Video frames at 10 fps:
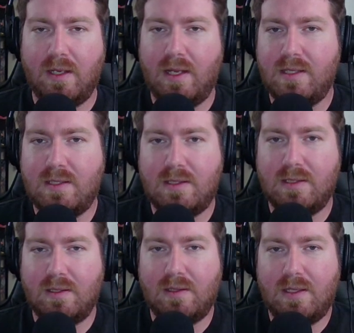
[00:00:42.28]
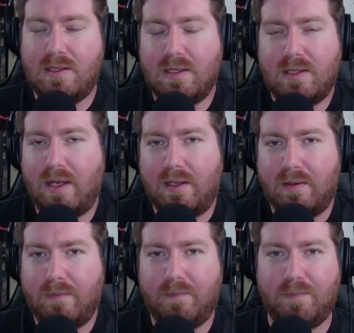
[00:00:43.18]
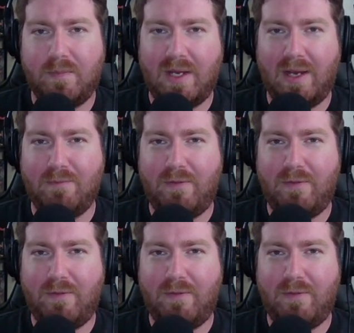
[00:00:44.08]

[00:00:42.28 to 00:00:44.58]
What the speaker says: It's exciting. I'm